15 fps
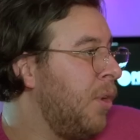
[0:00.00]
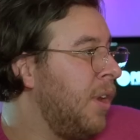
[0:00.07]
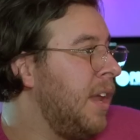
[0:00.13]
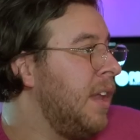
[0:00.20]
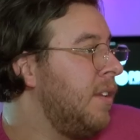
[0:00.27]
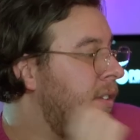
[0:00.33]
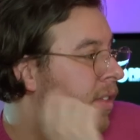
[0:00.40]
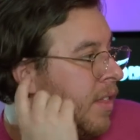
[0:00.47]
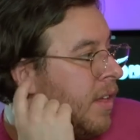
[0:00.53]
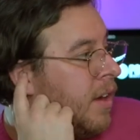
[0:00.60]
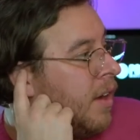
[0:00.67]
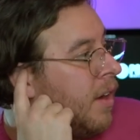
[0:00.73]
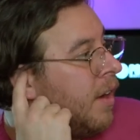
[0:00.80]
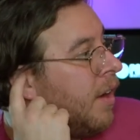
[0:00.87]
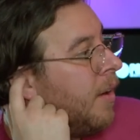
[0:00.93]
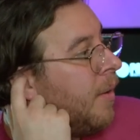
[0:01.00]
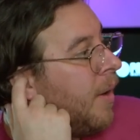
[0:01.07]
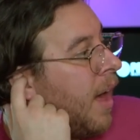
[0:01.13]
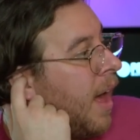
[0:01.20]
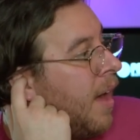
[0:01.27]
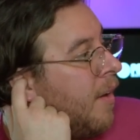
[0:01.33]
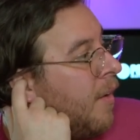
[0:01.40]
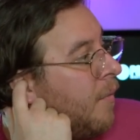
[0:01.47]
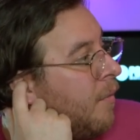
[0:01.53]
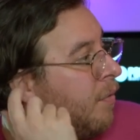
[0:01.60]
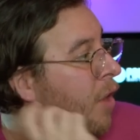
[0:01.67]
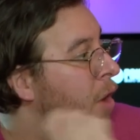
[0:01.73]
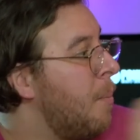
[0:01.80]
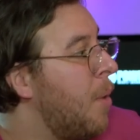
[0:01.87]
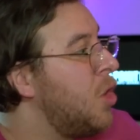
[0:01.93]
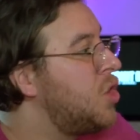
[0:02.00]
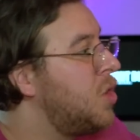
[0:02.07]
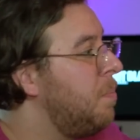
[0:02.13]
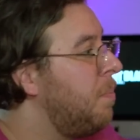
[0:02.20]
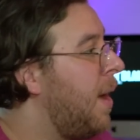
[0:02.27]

it into the flow motion